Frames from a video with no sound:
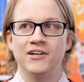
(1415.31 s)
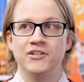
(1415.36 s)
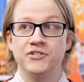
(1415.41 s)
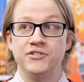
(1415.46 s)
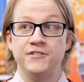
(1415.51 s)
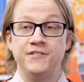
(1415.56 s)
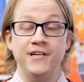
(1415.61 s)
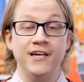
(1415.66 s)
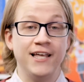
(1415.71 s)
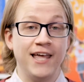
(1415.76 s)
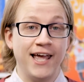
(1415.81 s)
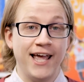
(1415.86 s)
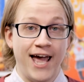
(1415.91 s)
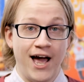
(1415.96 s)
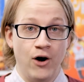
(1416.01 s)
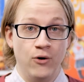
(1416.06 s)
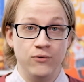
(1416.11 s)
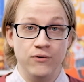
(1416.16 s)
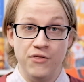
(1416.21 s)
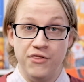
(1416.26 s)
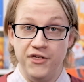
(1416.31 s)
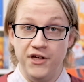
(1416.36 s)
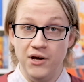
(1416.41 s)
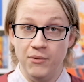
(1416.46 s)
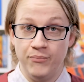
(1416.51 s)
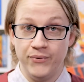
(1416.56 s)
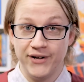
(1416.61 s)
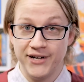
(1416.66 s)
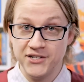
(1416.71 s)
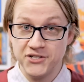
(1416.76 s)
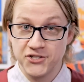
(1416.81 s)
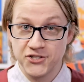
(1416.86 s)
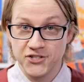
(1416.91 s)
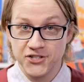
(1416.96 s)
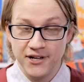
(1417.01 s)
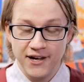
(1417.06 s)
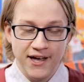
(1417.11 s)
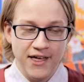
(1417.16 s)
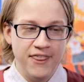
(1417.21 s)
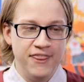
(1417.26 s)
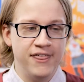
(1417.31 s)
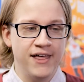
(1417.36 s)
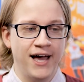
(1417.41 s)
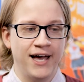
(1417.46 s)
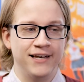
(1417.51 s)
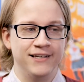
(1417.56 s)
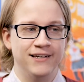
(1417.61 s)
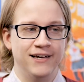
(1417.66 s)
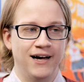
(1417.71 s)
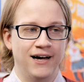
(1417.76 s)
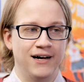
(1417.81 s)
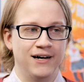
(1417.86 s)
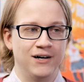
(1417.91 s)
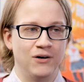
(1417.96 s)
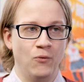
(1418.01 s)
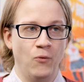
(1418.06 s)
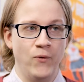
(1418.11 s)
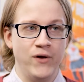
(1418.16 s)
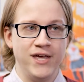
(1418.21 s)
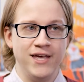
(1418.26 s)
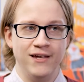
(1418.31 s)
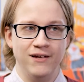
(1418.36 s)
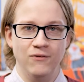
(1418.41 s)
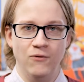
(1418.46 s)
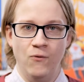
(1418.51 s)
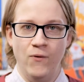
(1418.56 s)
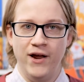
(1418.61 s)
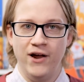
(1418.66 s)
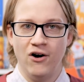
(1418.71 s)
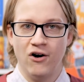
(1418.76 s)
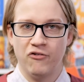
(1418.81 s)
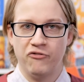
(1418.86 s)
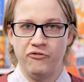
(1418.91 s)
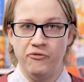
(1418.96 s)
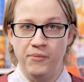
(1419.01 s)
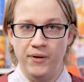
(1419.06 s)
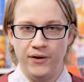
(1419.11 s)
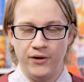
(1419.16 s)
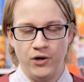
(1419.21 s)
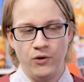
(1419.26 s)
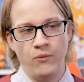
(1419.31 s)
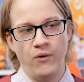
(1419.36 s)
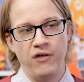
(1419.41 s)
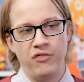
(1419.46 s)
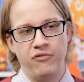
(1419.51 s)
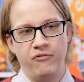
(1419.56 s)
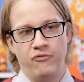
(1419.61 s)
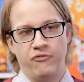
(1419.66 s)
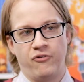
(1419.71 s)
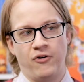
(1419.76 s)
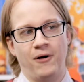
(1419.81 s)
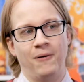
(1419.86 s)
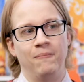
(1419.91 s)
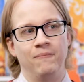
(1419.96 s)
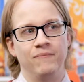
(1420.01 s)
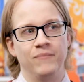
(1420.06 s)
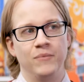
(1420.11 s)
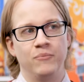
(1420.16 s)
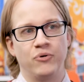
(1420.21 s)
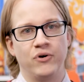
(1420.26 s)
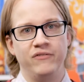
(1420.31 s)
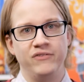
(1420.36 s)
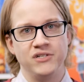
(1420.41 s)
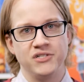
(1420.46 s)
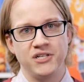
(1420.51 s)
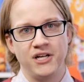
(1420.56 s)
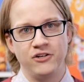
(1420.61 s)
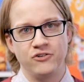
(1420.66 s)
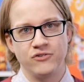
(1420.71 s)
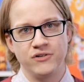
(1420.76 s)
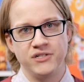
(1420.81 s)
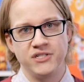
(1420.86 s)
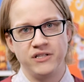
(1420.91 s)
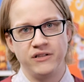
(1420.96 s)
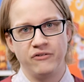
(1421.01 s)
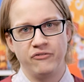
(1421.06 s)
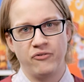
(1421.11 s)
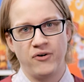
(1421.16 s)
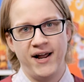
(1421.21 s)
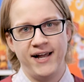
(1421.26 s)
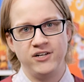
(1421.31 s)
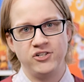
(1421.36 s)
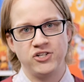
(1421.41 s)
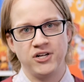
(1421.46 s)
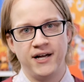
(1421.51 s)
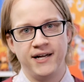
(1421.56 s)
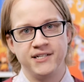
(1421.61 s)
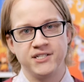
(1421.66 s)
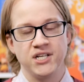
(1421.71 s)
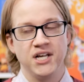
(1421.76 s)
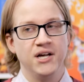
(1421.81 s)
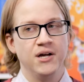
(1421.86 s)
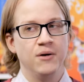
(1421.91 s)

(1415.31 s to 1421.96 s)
seeking out the Abyss that we are familiar with from previous entries in the franchise,